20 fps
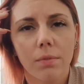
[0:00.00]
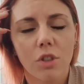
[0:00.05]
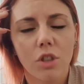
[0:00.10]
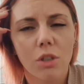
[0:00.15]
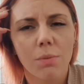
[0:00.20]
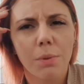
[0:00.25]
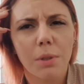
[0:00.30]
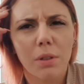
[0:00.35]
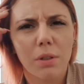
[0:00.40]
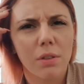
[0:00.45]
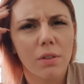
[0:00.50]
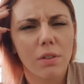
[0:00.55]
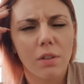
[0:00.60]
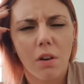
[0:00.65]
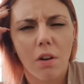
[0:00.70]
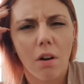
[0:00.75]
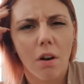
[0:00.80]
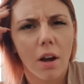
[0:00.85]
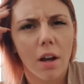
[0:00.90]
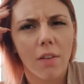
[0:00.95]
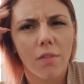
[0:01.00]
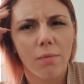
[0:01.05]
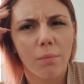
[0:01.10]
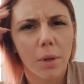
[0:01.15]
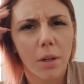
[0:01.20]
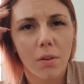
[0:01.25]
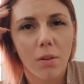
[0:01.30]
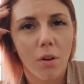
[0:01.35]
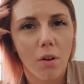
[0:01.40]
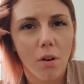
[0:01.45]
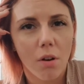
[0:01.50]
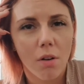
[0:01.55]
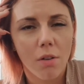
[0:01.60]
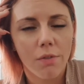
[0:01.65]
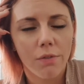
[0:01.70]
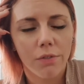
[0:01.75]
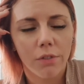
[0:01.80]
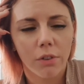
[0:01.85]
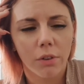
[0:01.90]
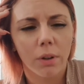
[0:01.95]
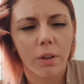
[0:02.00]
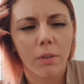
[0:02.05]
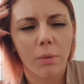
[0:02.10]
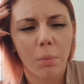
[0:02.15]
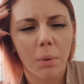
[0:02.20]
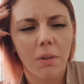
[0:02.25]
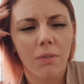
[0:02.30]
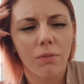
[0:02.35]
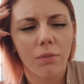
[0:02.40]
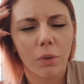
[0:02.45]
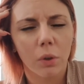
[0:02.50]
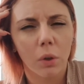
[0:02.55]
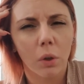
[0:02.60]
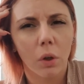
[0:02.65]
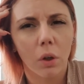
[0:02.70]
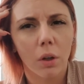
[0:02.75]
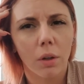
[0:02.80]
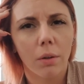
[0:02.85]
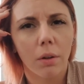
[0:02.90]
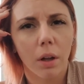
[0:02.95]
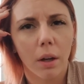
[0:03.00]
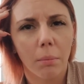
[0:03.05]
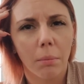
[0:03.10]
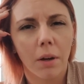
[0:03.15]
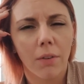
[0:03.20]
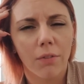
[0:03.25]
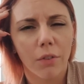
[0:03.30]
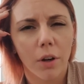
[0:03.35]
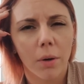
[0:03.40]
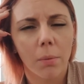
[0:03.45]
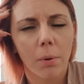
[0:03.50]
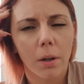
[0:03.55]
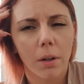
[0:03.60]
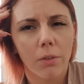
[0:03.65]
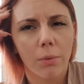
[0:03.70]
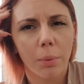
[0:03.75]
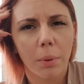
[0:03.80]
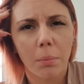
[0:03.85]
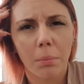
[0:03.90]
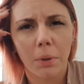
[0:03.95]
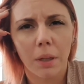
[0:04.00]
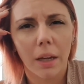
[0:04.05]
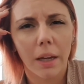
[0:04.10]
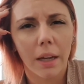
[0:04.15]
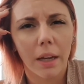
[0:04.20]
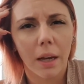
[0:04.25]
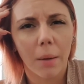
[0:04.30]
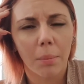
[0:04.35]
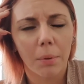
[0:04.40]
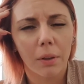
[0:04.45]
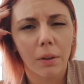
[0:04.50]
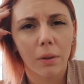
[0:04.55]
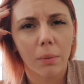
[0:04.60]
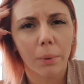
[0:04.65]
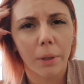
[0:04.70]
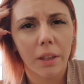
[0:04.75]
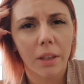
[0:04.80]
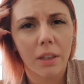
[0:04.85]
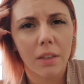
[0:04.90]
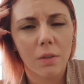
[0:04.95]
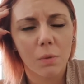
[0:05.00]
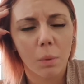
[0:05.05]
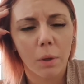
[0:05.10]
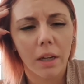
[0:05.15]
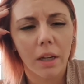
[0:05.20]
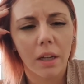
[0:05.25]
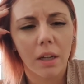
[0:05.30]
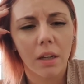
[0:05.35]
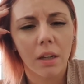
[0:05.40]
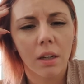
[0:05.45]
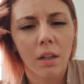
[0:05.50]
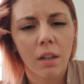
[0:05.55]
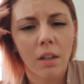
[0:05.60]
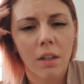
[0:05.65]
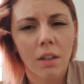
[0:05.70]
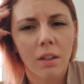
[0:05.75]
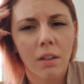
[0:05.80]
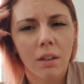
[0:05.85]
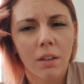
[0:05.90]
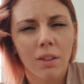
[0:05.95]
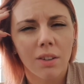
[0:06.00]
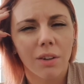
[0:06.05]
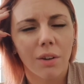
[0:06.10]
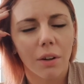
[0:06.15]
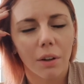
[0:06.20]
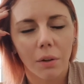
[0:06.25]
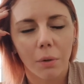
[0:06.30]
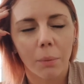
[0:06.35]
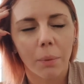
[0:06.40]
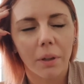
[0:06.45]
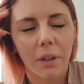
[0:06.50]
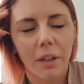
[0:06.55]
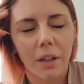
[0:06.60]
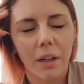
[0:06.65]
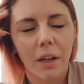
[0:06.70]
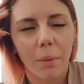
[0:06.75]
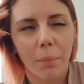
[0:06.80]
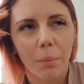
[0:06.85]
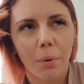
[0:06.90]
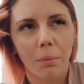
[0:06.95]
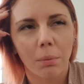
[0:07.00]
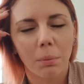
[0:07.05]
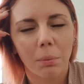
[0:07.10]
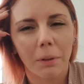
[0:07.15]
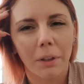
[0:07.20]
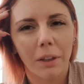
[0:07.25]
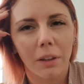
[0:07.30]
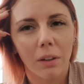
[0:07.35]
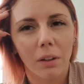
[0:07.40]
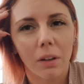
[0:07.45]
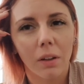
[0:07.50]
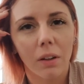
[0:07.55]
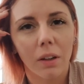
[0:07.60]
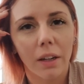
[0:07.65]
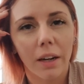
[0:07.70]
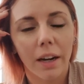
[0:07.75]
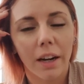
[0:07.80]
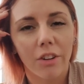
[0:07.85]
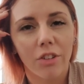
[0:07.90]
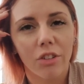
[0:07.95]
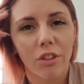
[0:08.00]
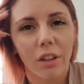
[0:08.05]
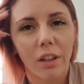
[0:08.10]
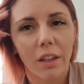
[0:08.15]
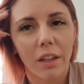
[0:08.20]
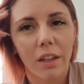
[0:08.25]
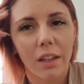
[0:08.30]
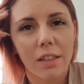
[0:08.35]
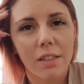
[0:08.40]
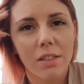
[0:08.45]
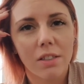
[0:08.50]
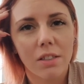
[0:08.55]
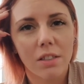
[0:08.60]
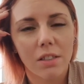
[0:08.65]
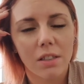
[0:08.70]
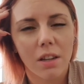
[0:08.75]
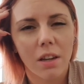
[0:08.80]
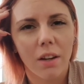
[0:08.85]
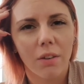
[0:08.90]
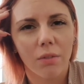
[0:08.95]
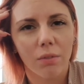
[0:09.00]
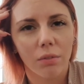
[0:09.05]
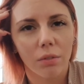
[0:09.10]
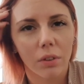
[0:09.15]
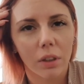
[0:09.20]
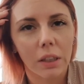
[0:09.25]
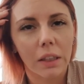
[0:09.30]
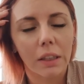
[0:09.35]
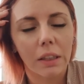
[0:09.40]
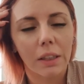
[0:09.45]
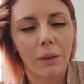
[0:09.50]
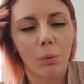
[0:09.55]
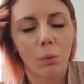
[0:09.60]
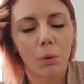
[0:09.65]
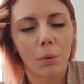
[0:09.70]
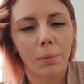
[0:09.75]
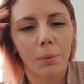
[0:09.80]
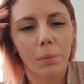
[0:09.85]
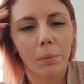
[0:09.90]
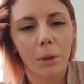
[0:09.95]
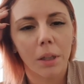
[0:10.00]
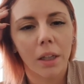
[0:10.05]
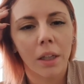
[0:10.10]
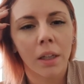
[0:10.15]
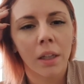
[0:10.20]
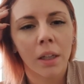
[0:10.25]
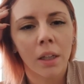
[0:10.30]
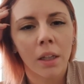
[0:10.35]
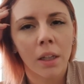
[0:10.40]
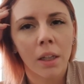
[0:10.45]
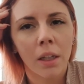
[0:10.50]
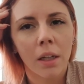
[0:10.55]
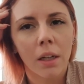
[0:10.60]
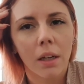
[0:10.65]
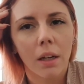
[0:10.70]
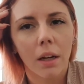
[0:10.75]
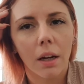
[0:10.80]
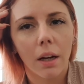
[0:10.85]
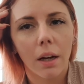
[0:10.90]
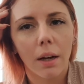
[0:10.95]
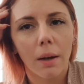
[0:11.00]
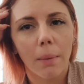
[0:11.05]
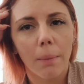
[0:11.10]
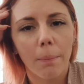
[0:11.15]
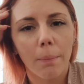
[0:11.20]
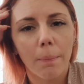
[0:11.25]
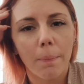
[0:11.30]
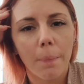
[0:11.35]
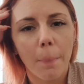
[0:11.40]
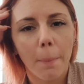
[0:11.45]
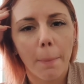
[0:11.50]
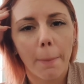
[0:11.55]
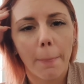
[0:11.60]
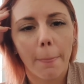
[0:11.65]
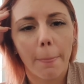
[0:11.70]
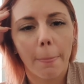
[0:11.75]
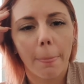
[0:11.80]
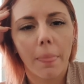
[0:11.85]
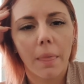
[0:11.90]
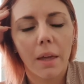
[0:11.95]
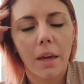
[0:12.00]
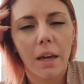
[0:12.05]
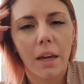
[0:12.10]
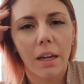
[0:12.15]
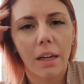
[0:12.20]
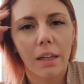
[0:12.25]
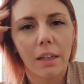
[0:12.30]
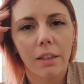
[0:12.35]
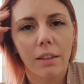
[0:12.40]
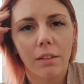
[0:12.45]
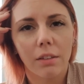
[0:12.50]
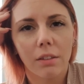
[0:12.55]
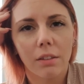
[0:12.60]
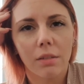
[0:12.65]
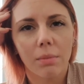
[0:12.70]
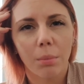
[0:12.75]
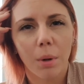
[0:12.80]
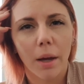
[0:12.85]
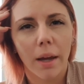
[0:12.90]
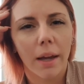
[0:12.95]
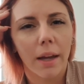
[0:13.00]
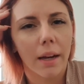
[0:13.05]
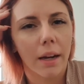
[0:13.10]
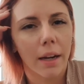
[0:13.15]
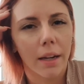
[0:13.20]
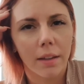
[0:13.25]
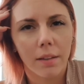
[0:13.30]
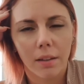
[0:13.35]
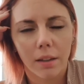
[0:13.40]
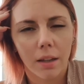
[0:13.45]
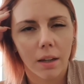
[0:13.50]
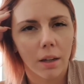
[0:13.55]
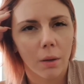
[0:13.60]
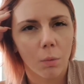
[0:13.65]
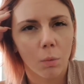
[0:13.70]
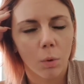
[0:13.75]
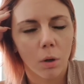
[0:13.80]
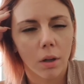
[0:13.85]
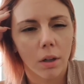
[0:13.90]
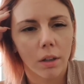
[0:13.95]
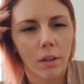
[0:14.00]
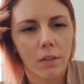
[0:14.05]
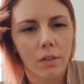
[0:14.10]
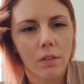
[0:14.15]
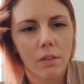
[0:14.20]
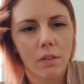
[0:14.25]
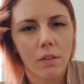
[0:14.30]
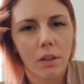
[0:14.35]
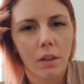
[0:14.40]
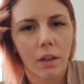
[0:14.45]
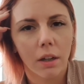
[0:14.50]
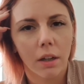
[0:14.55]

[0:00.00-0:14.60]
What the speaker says: just because I've been off. So it's been full on, like my fibro has been playing up a little bit this week. Not a little bit, probably a lot actually. It's just like really whooping me. And my headaches are getting worse.